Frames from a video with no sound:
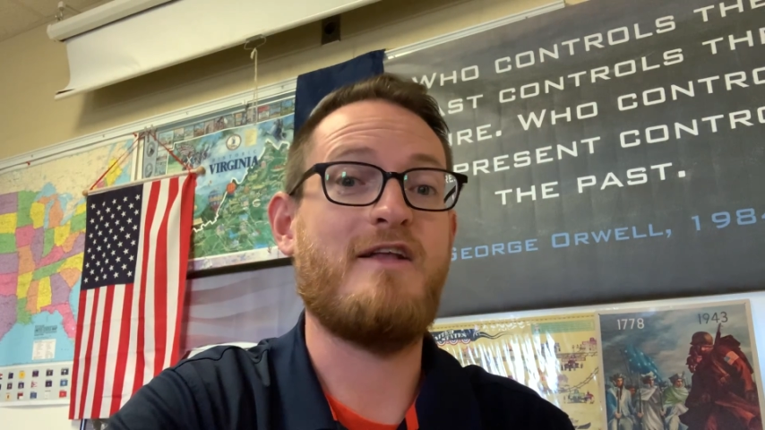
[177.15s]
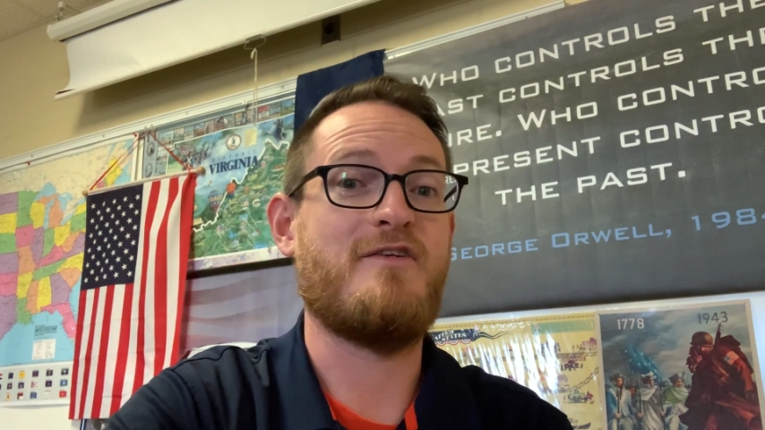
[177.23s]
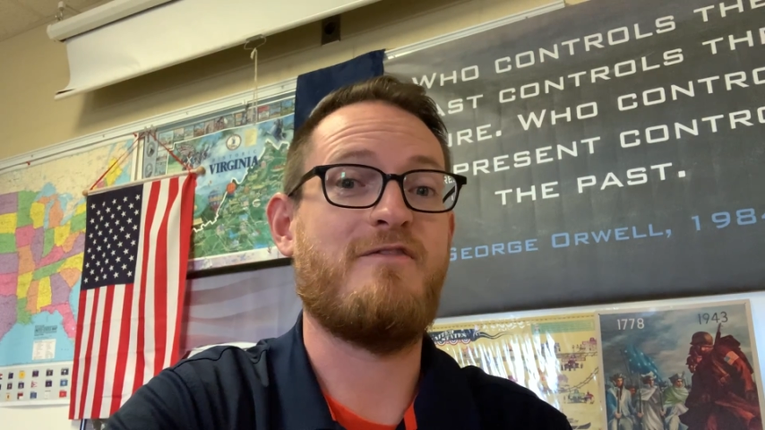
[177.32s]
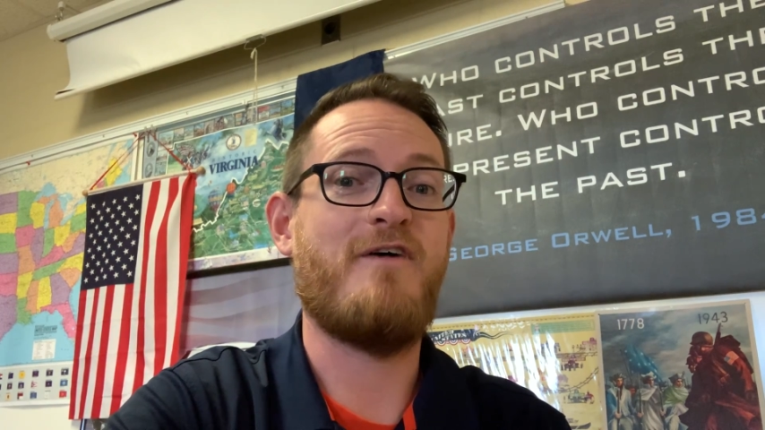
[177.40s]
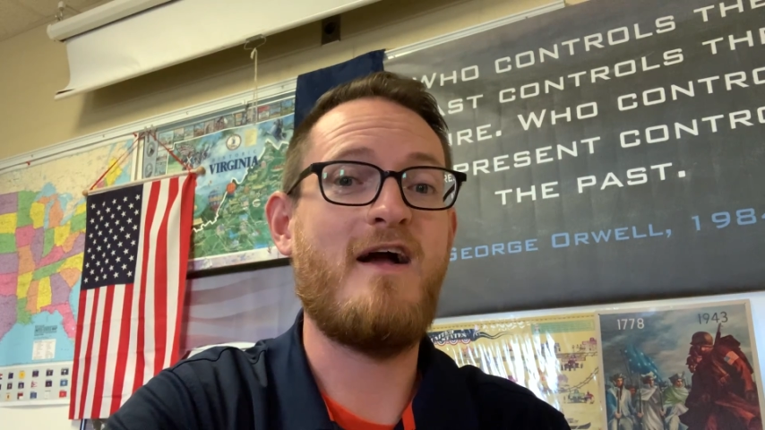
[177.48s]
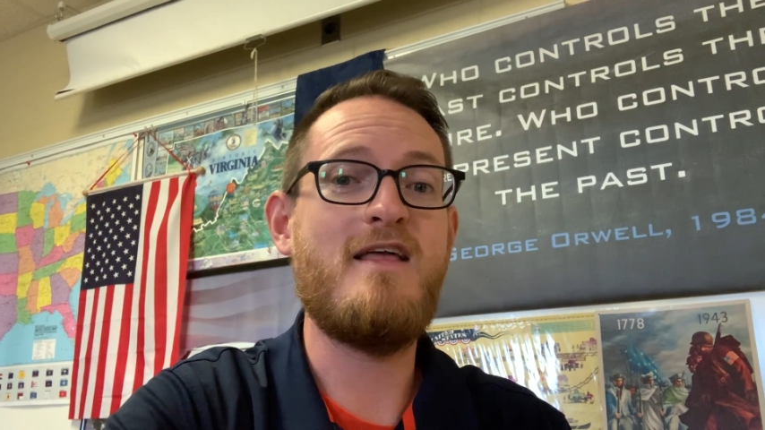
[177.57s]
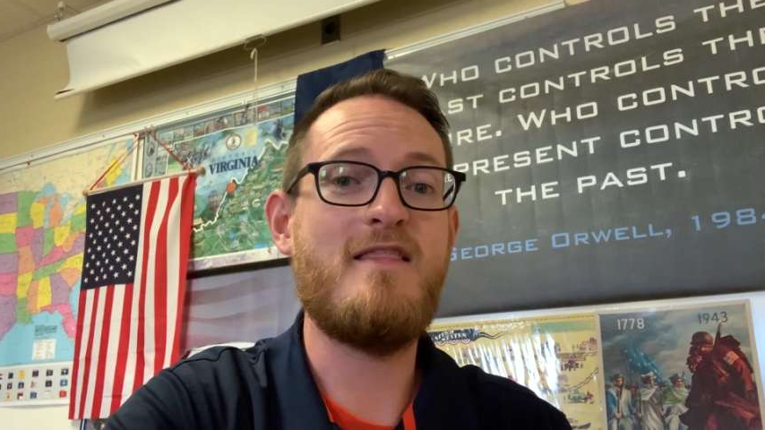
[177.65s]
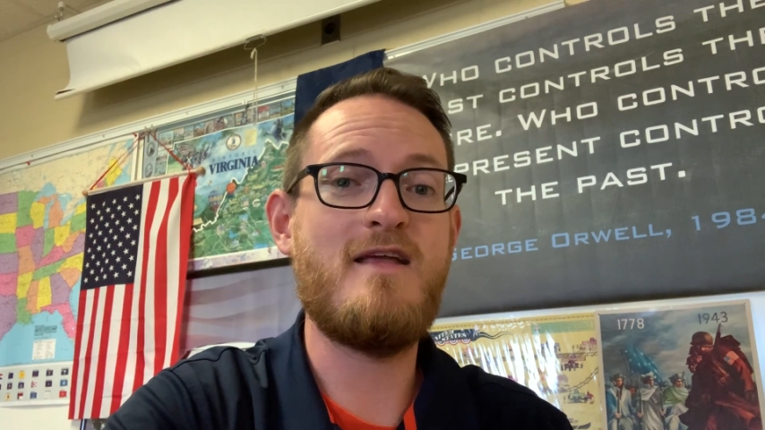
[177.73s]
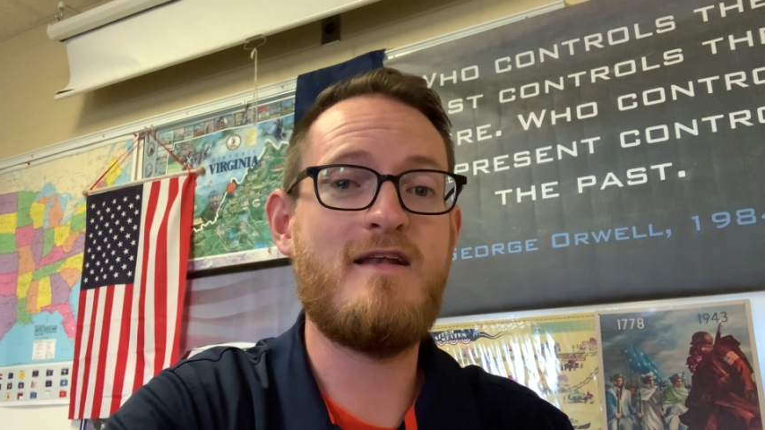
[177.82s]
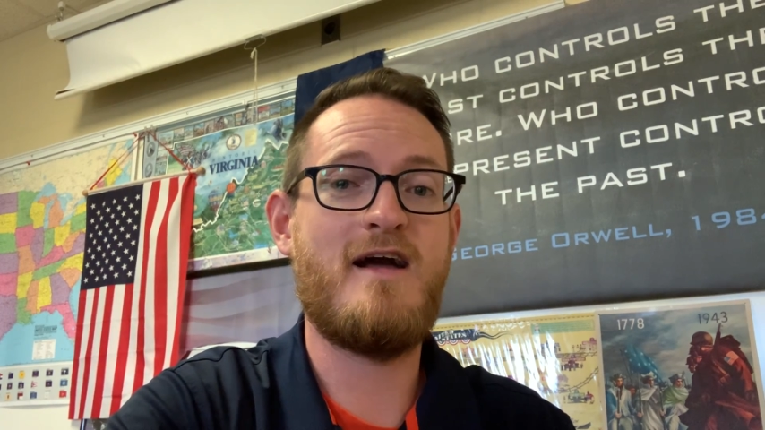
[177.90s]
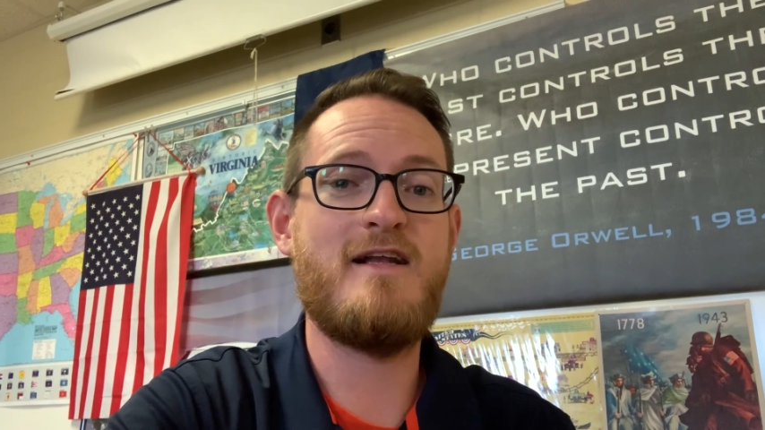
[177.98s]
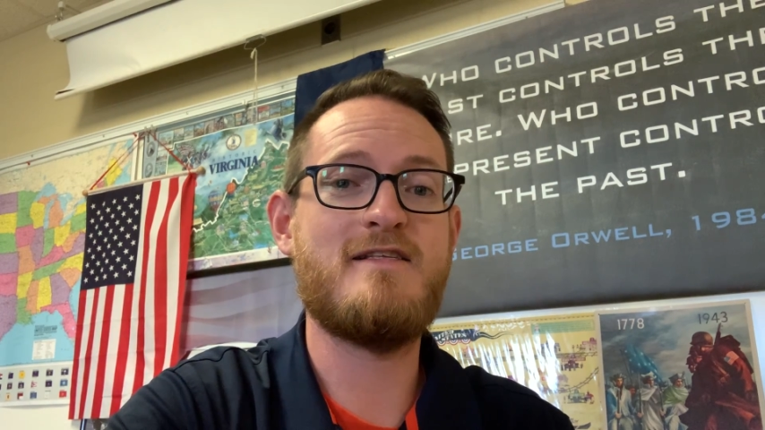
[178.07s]
to fight the
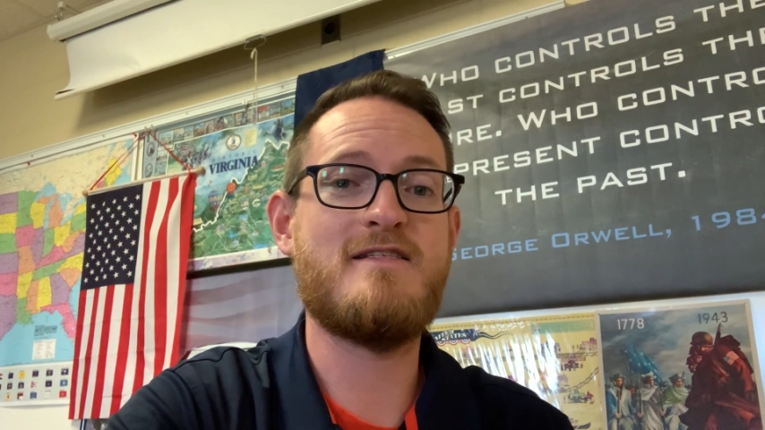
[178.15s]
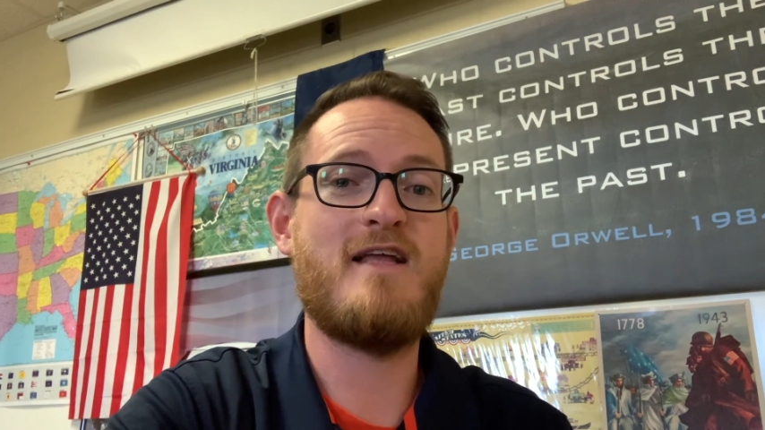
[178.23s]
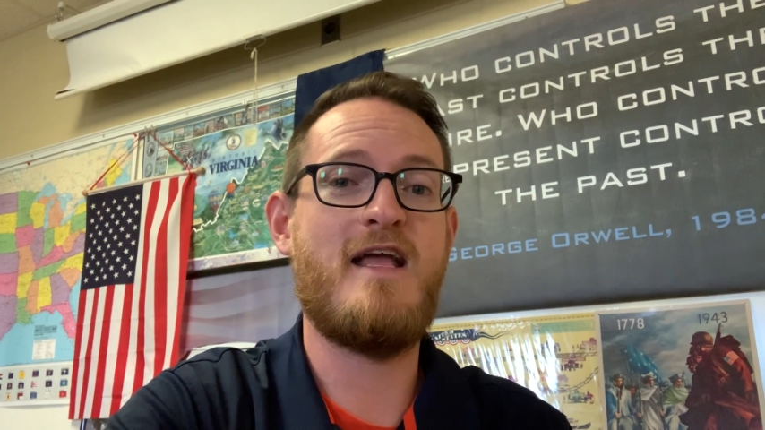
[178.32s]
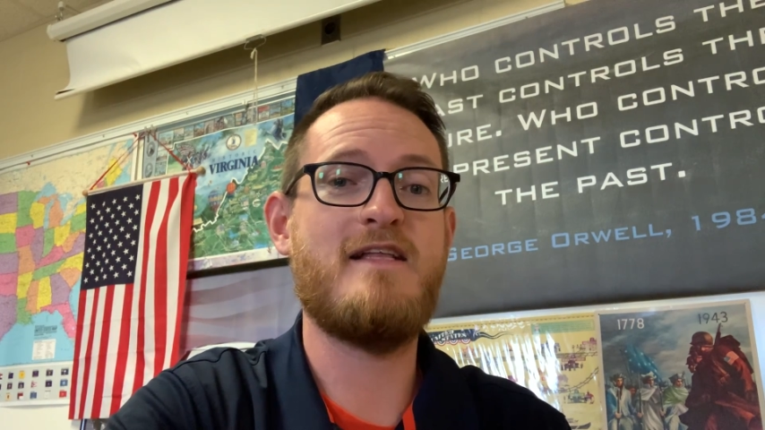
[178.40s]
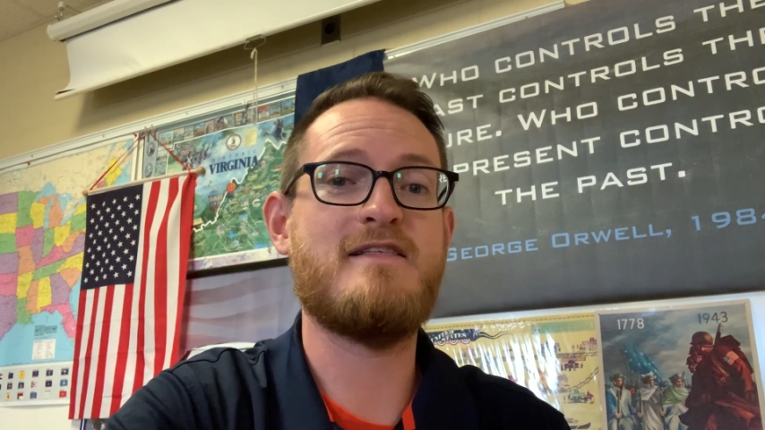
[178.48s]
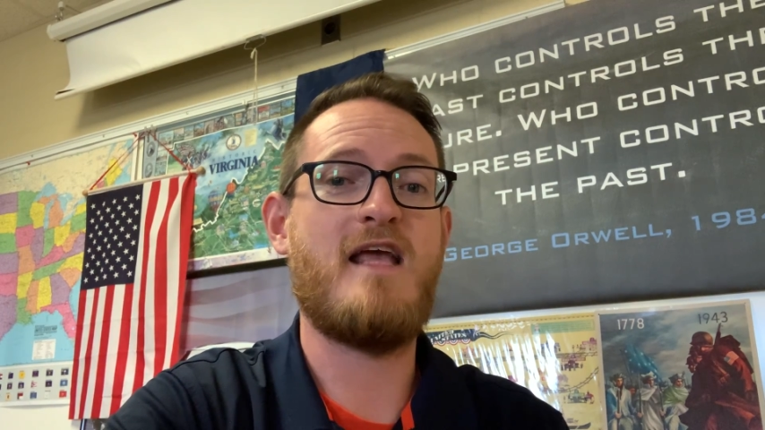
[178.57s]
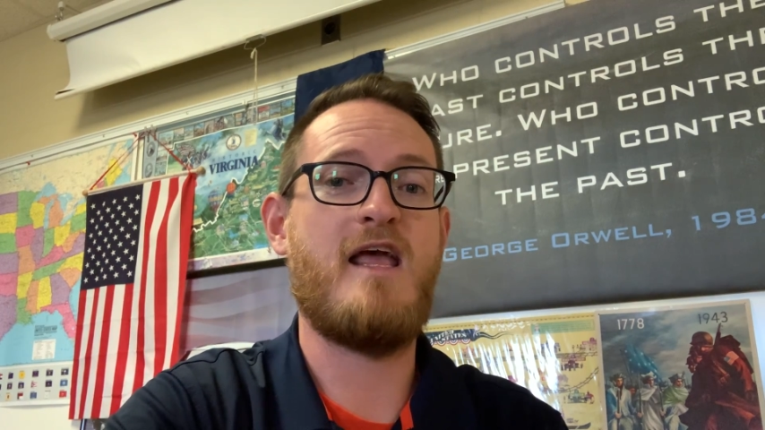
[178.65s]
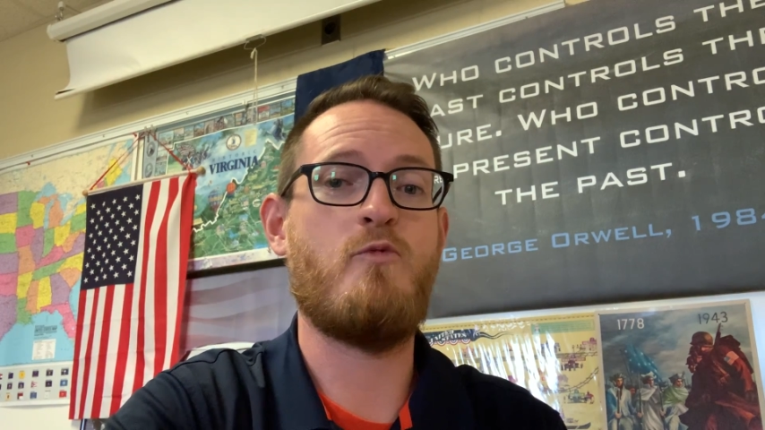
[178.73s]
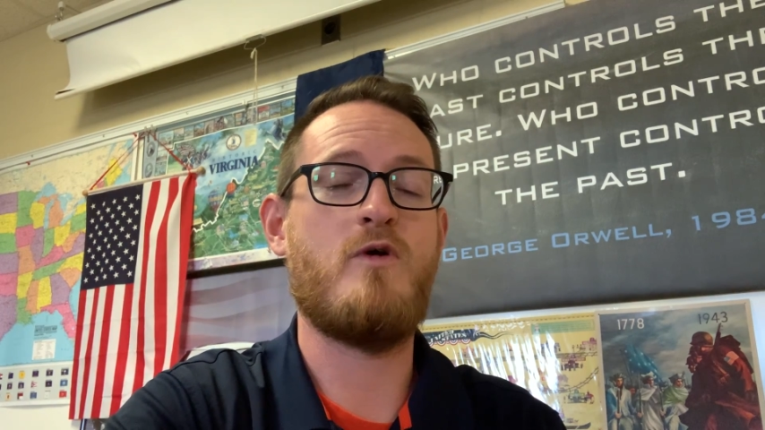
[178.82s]
United States and